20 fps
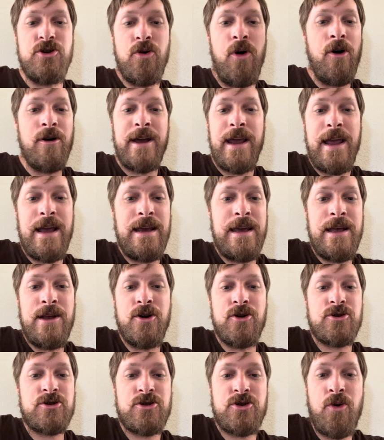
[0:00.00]
You all can't get
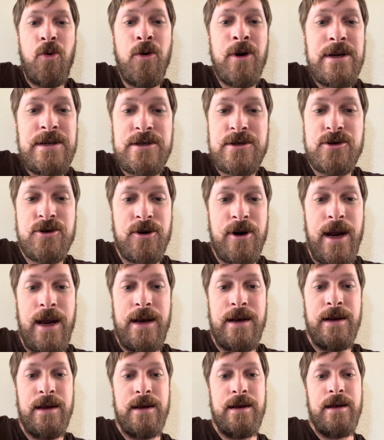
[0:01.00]
your story
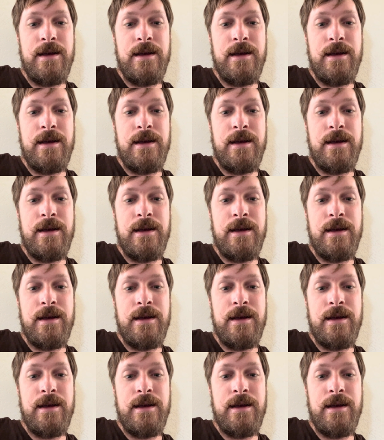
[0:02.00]
straight.